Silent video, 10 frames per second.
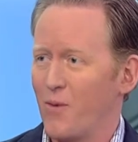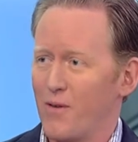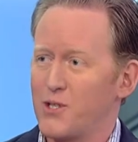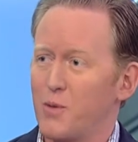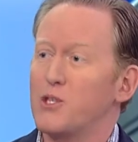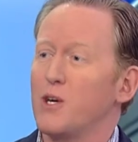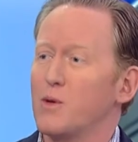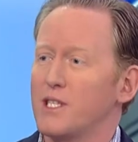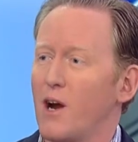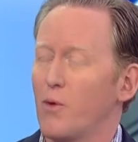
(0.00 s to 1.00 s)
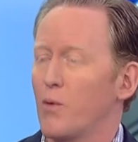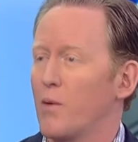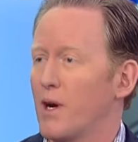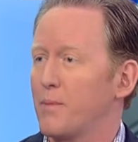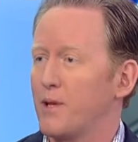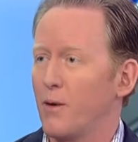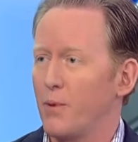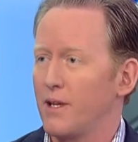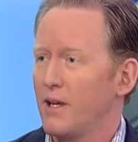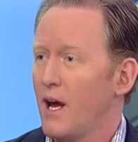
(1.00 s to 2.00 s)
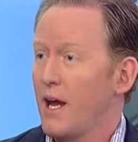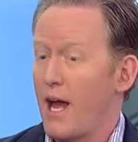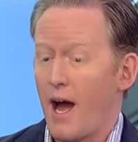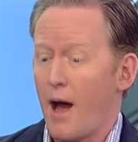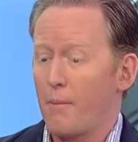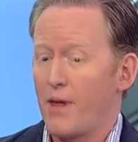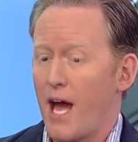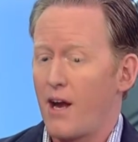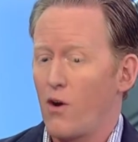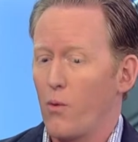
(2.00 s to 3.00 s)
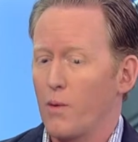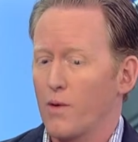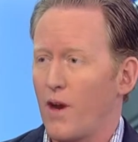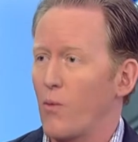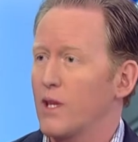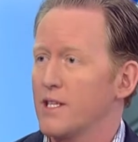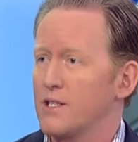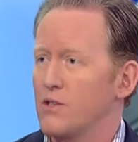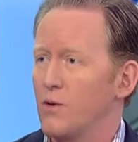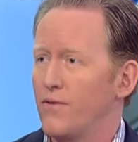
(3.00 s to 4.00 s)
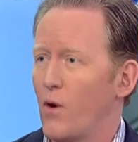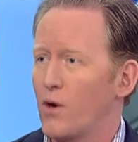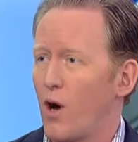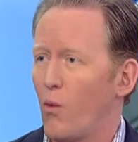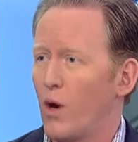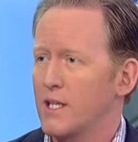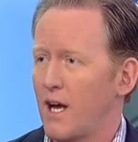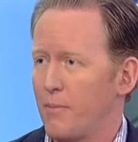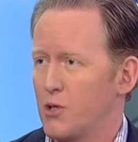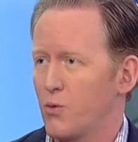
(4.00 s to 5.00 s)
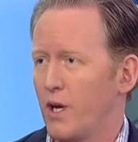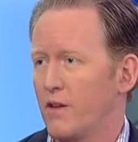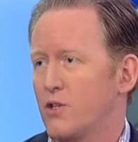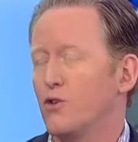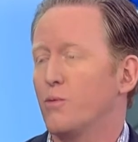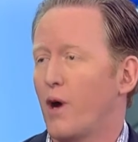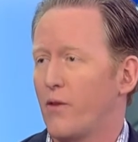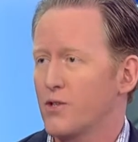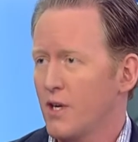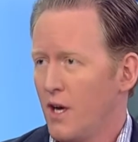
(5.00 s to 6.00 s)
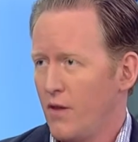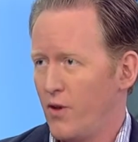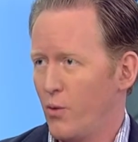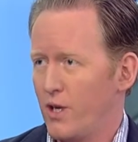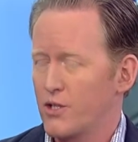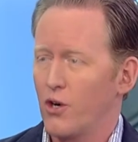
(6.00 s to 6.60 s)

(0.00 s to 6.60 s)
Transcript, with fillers: or whatever. She was she was there when we went up yeah, there, but incredible. yeah, uh, they had to know we were there. We listened to a phone call one time between the two brothers. There were his